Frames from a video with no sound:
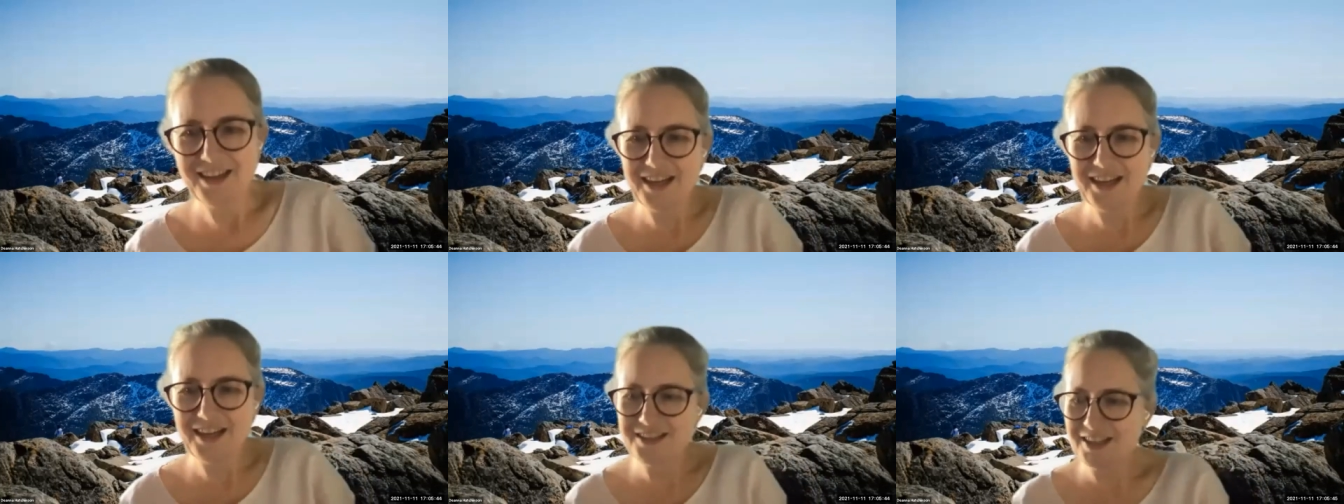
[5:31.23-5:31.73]

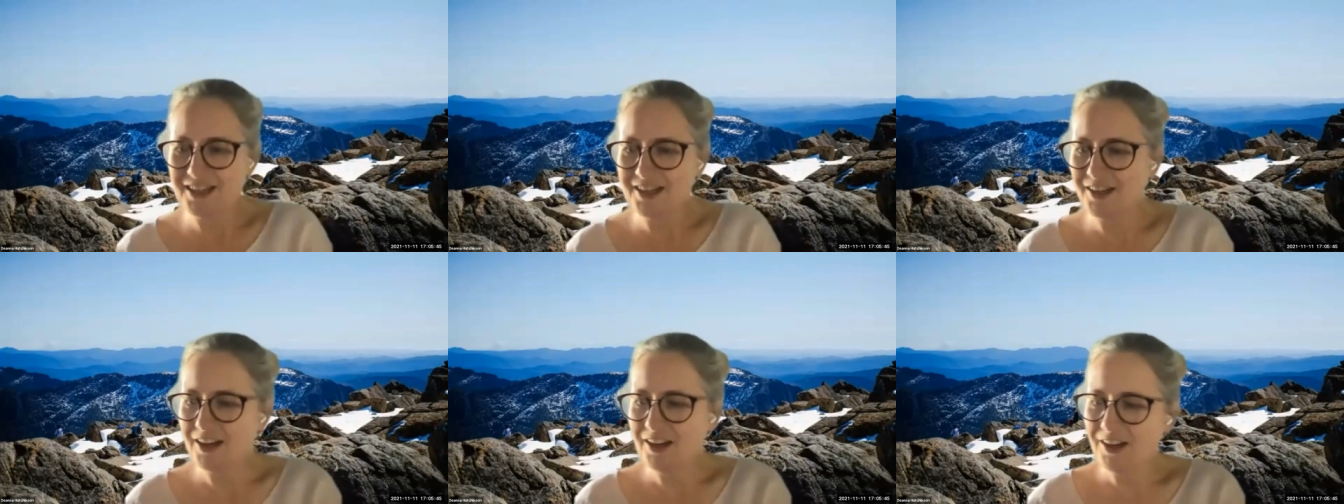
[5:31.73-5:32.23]
And
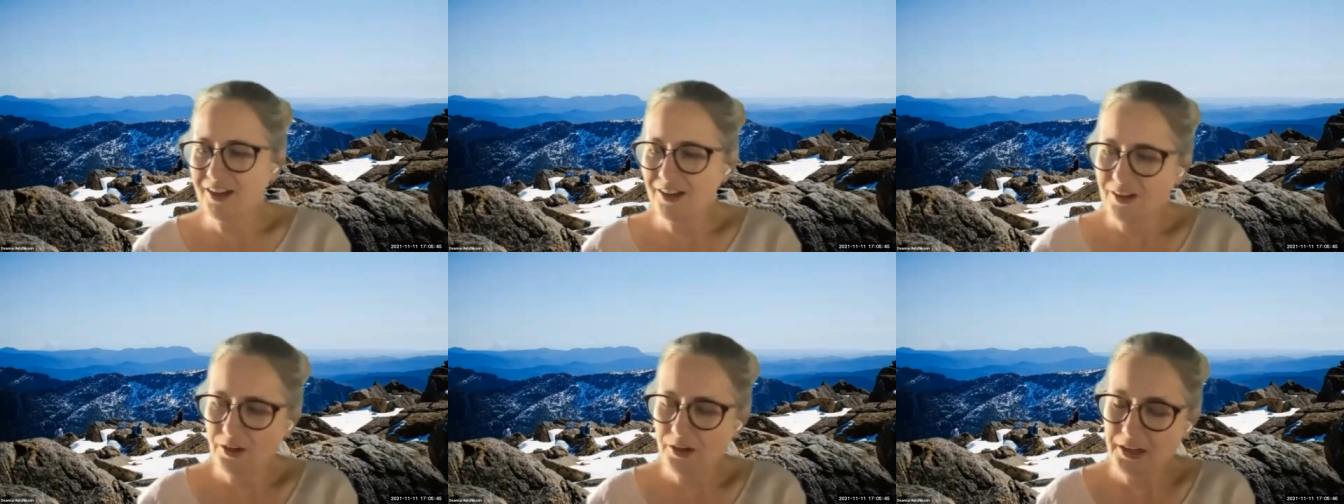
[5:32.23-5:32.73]
uh,
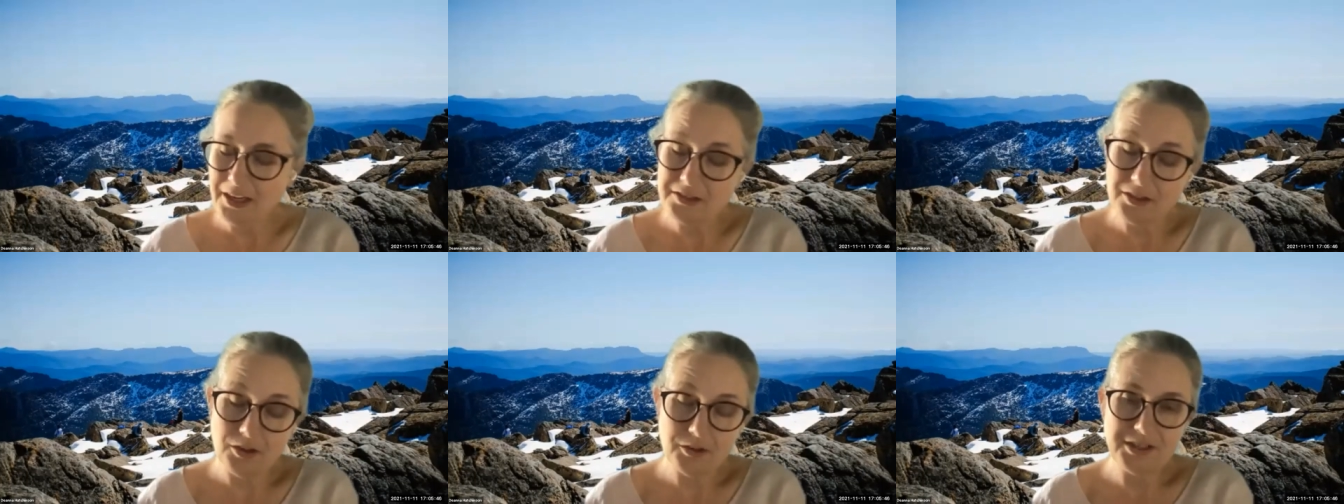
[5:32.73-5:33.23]
I
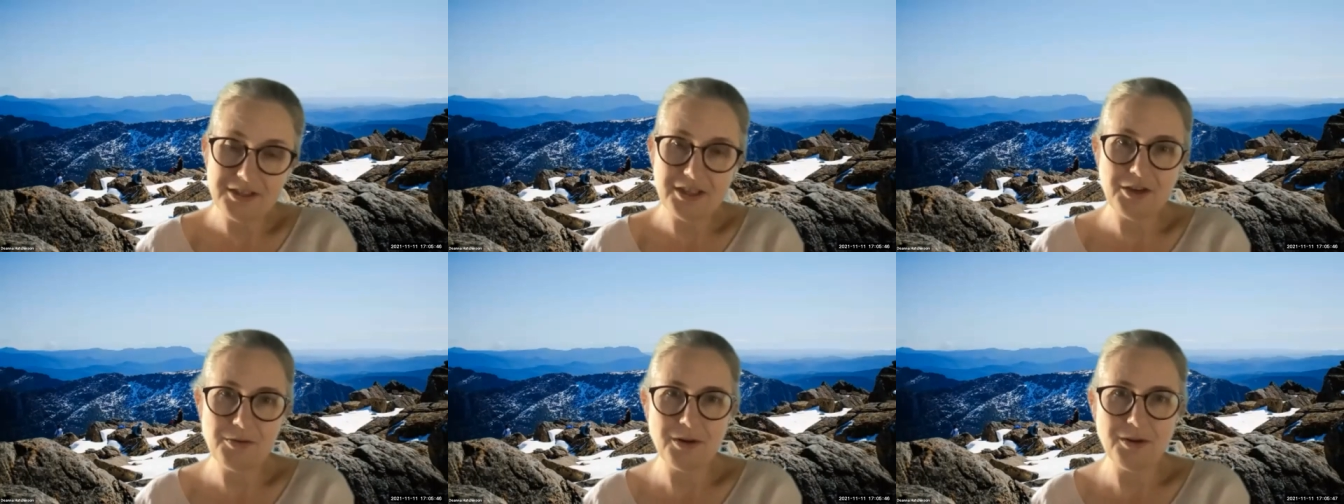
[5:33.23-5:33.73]
guess I'll
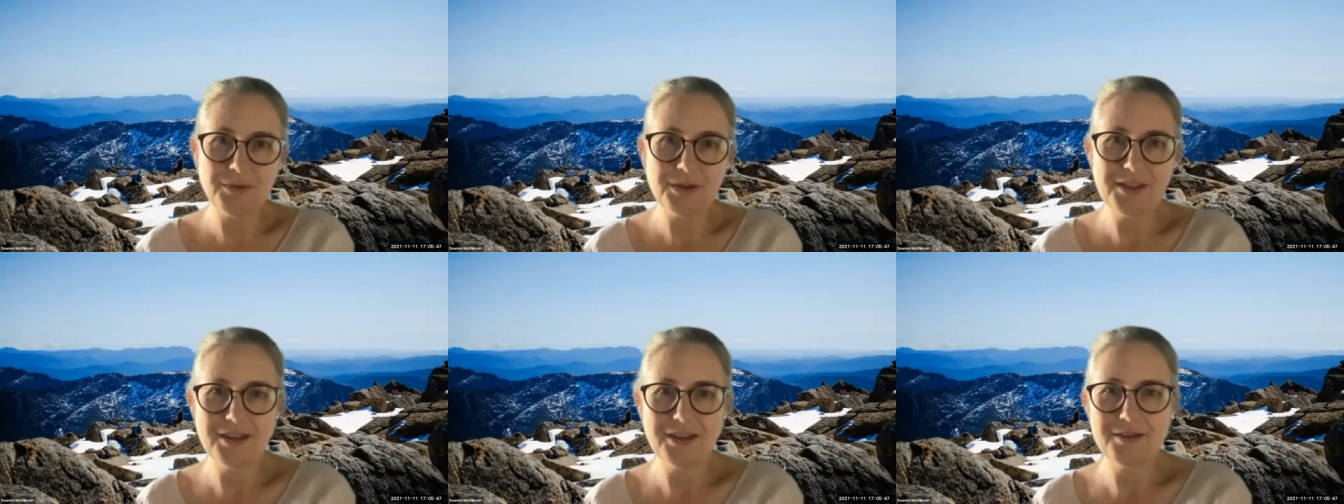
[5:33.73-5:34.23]
continue on
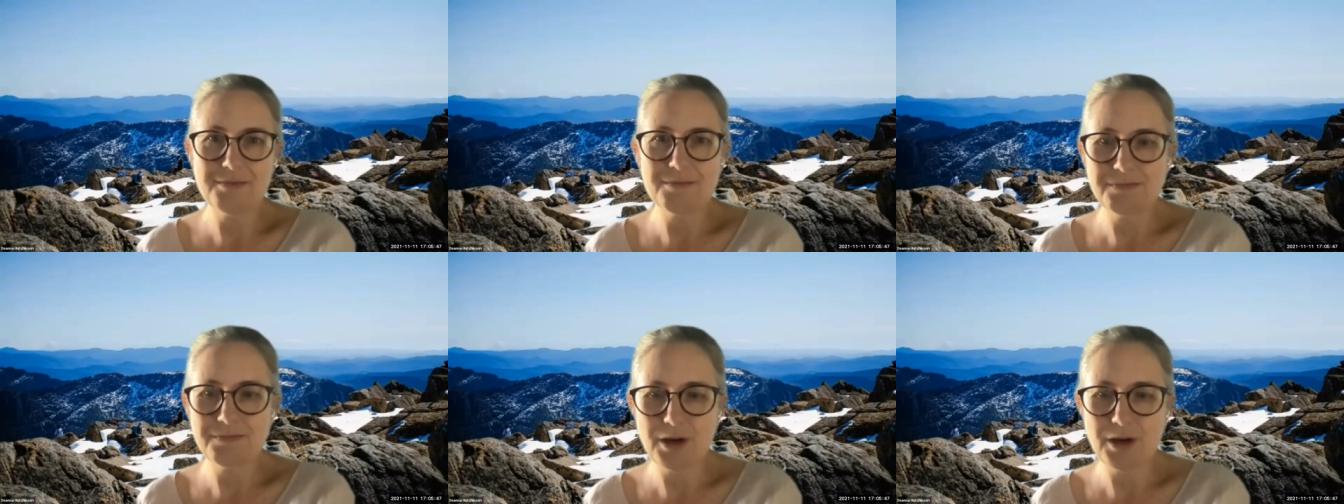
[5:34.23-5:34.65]
with the,